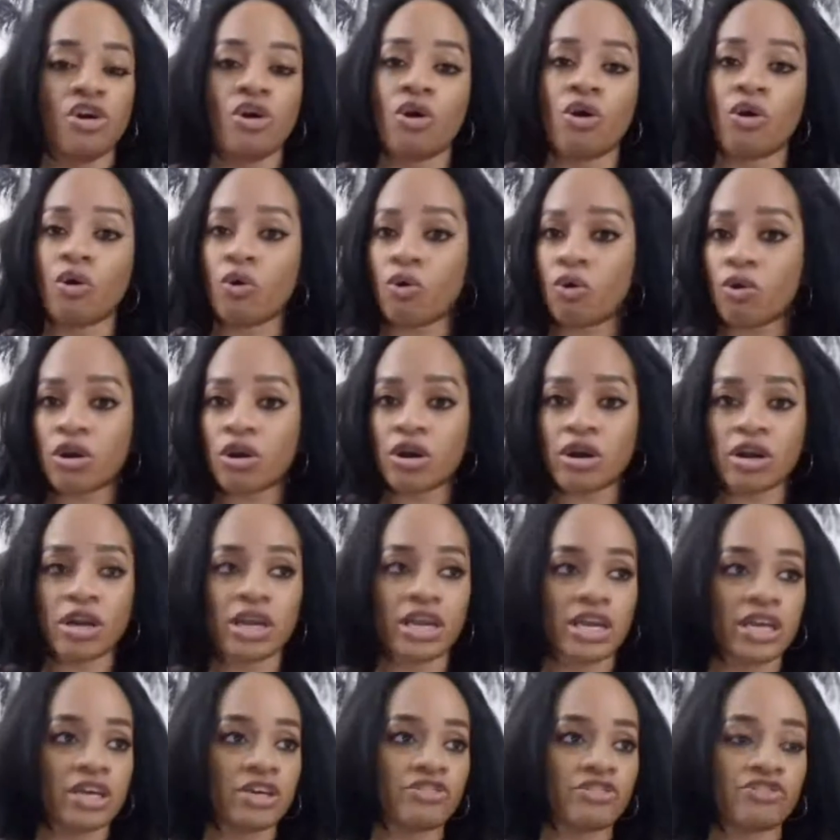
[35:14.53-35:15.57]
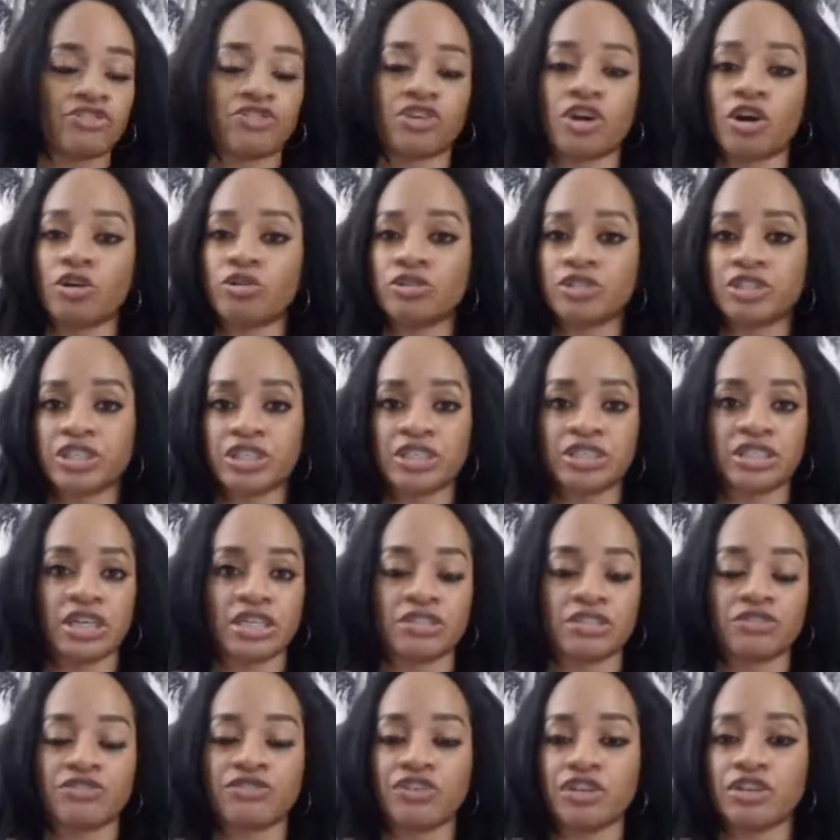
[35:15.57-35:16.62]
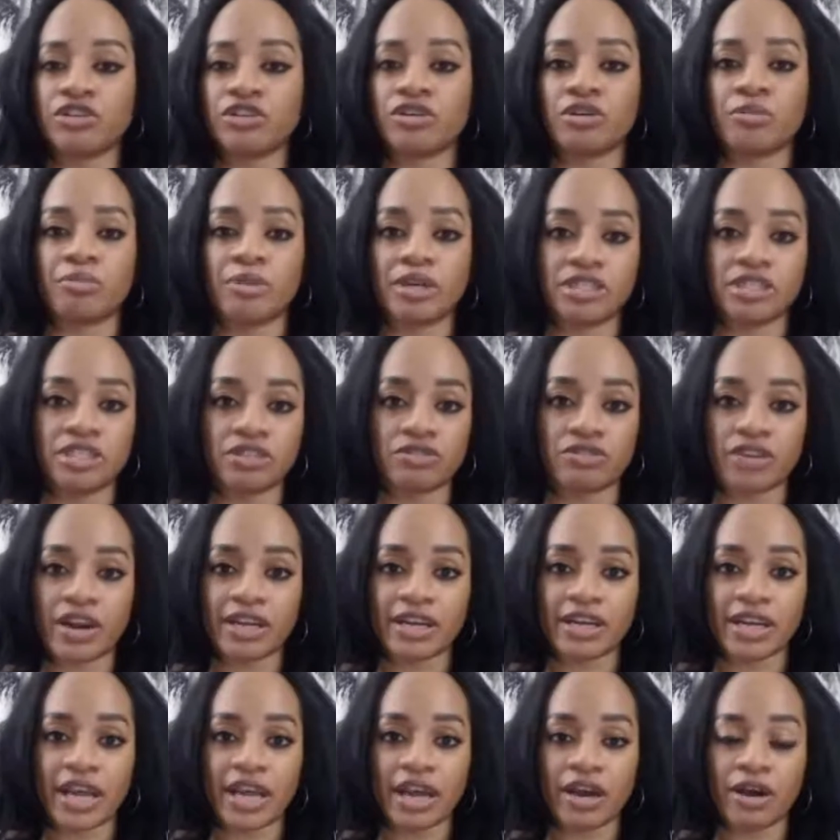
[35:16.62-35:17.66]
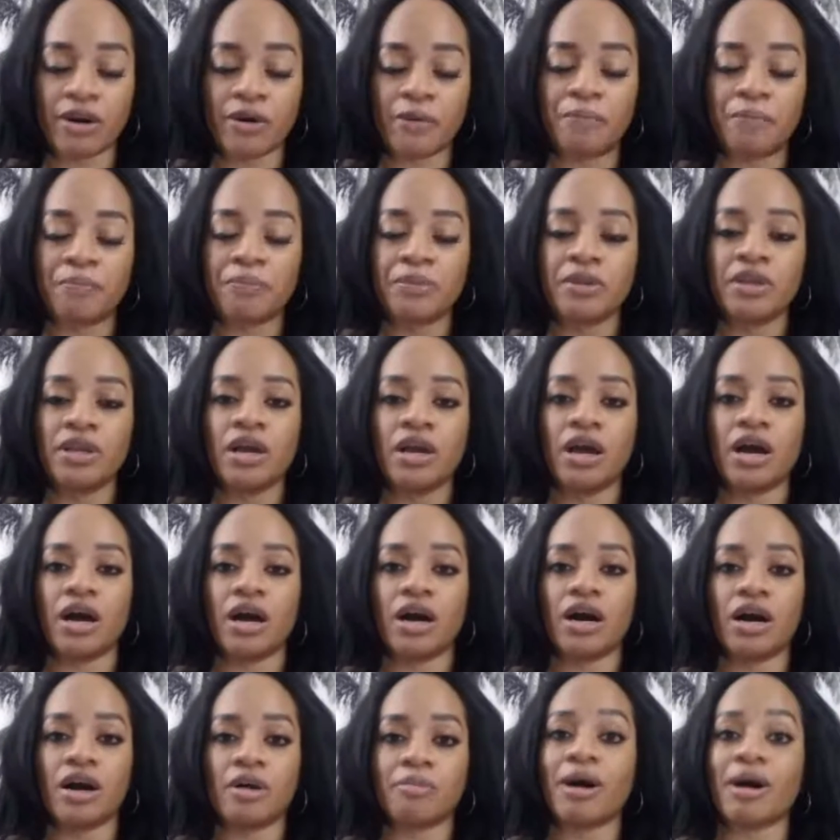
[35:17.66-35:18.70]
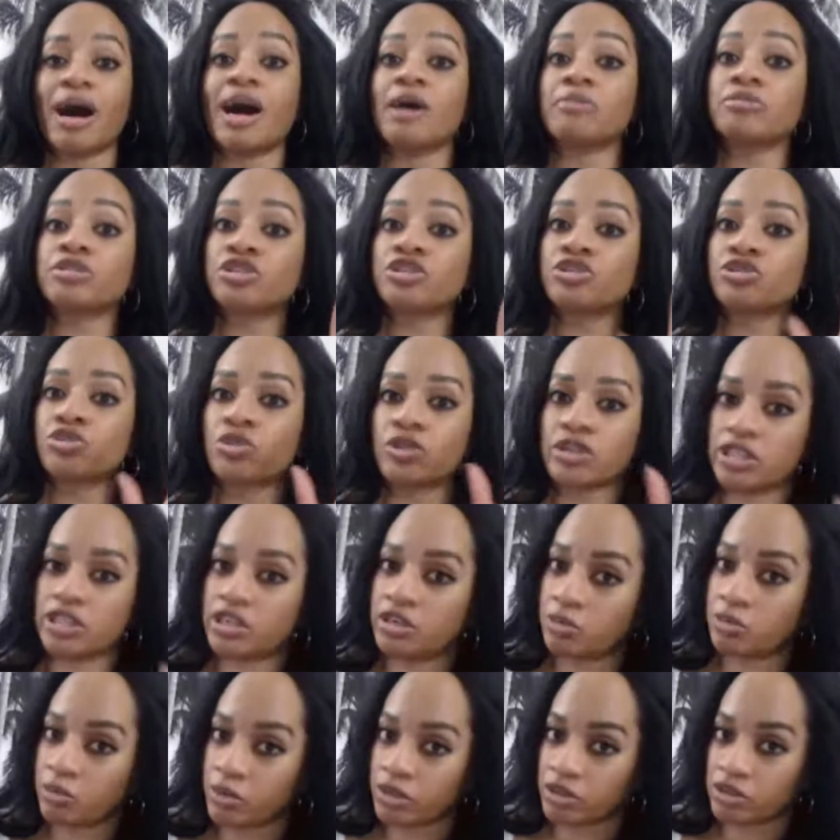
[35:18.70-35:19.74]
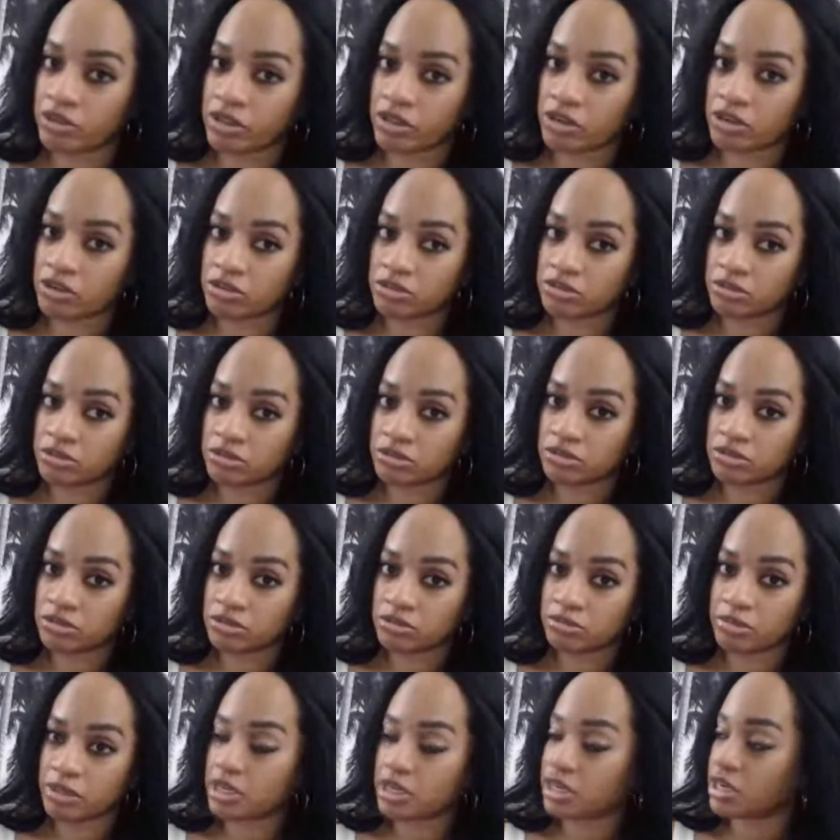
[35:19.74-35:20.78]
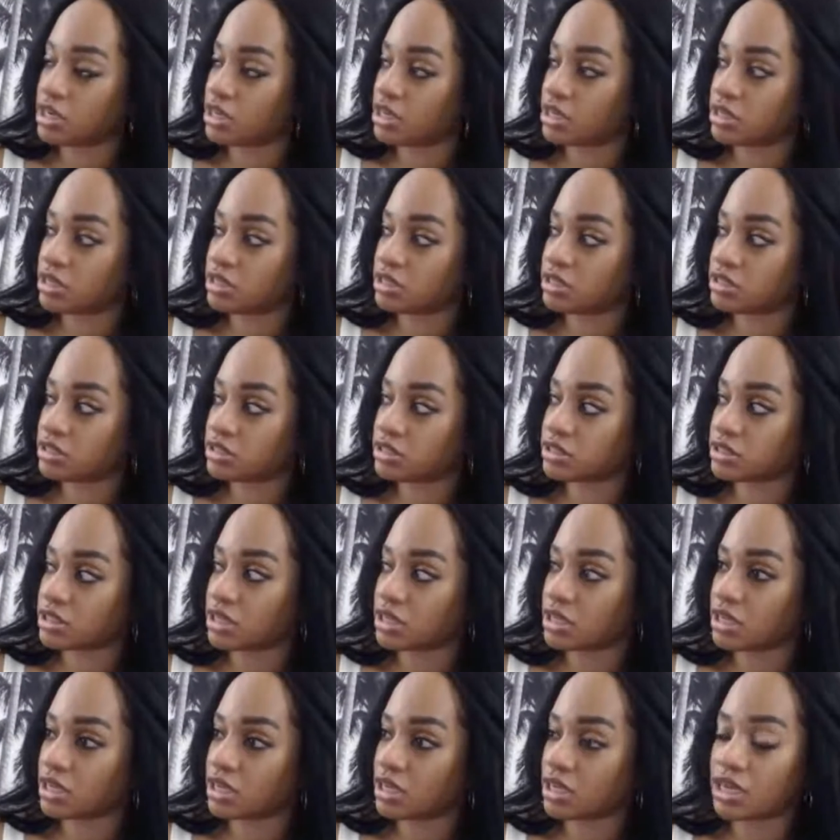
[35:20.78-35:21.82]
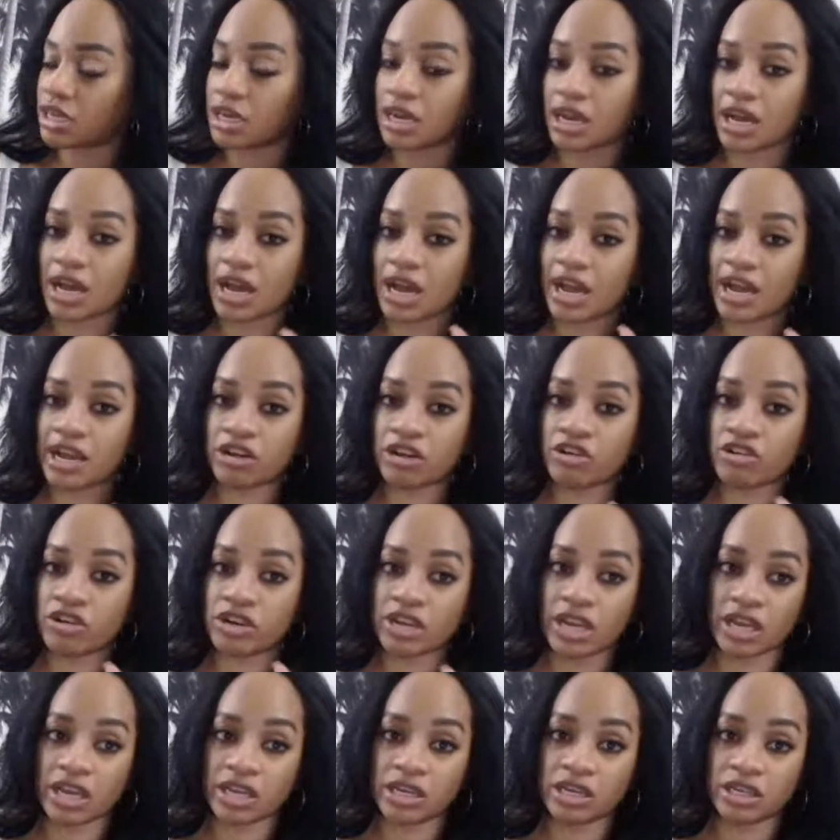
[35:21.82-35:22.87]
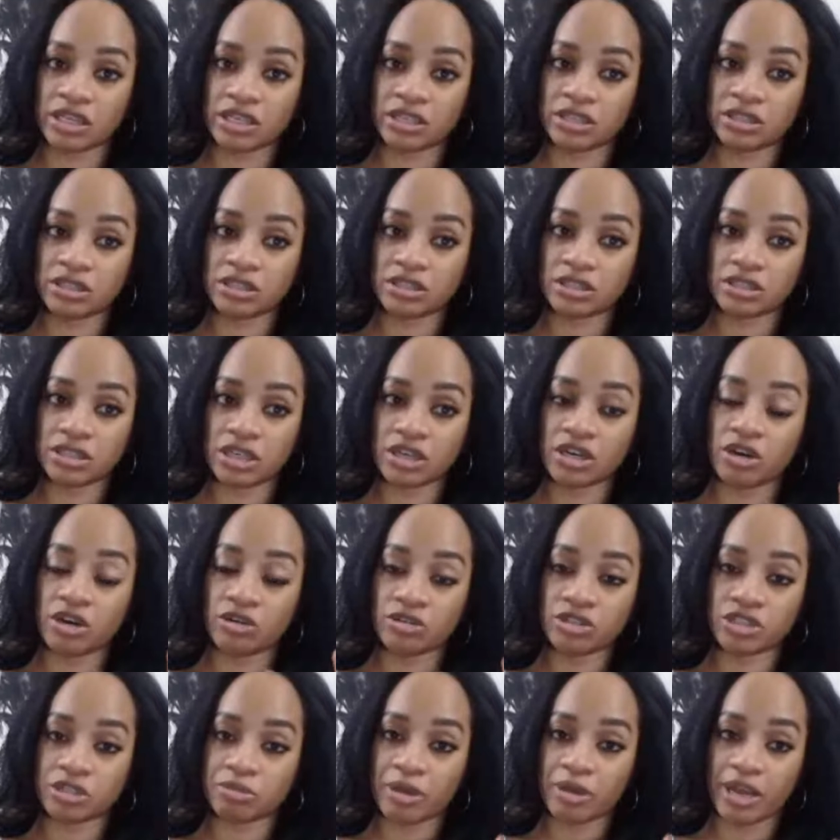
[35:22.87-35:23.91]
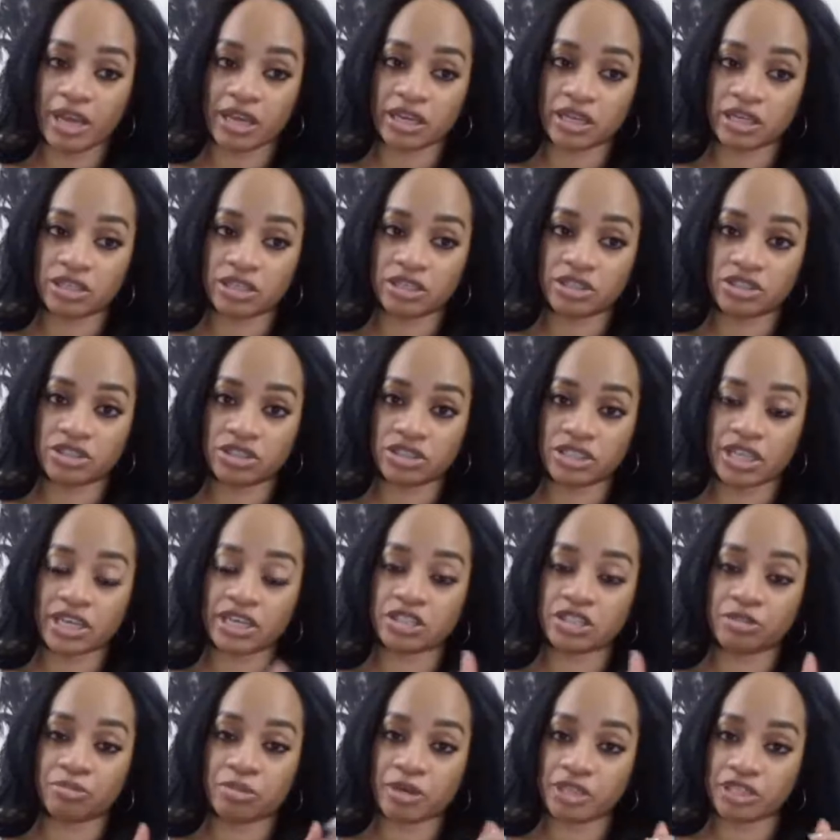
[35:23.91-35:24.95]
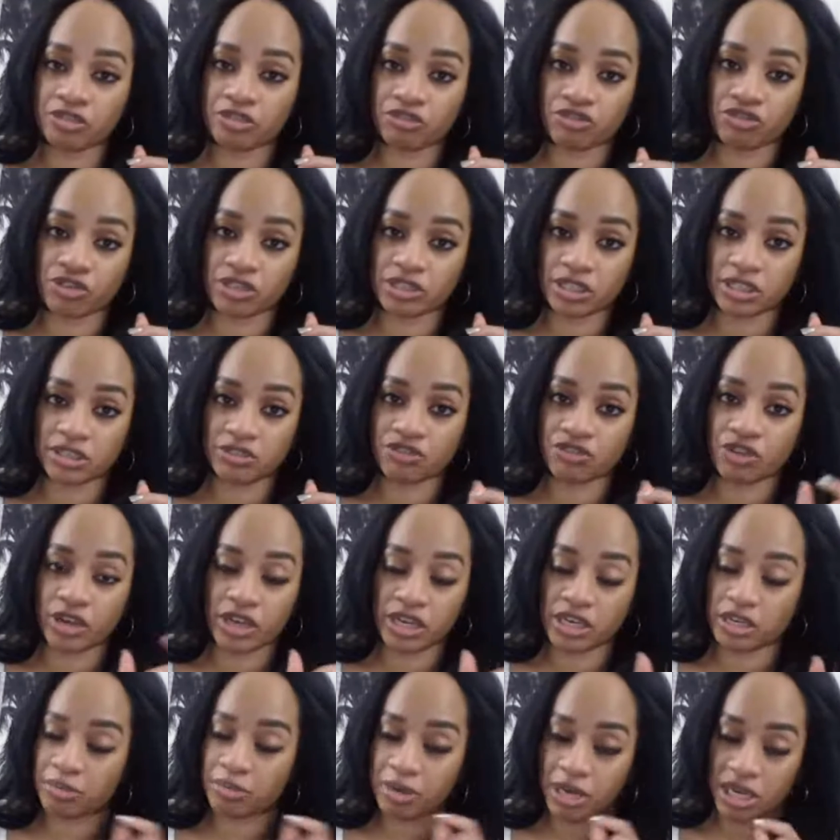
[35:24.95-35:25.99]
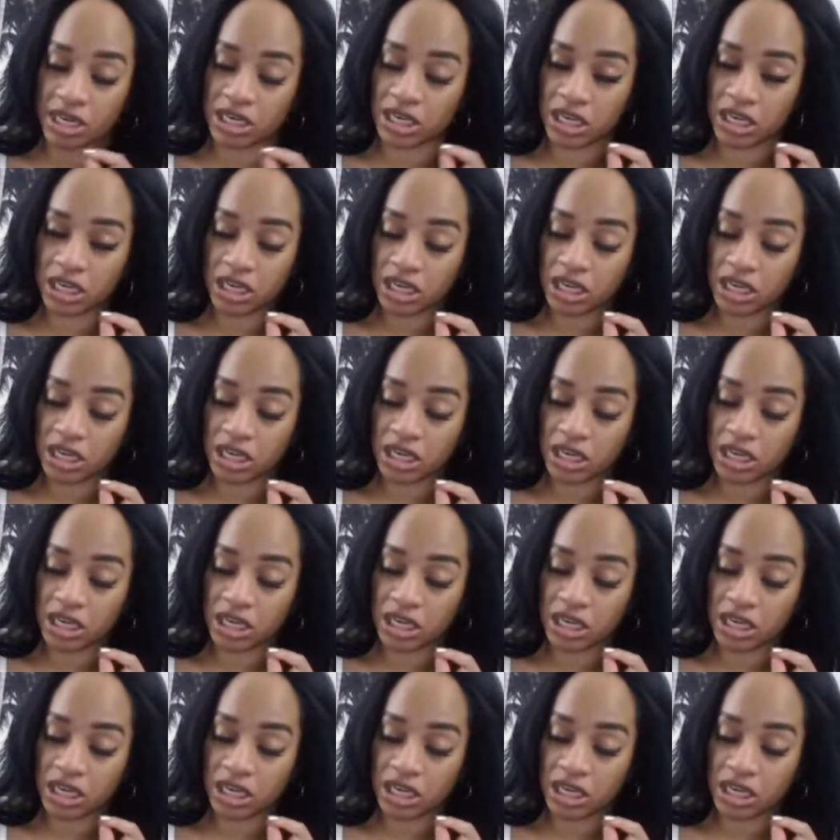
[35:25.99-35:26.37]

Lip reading: Or if coaching doesn't fit in your budget right now, I'm sure that it will, though, because I created a coaching package that is budget friendly for anybody.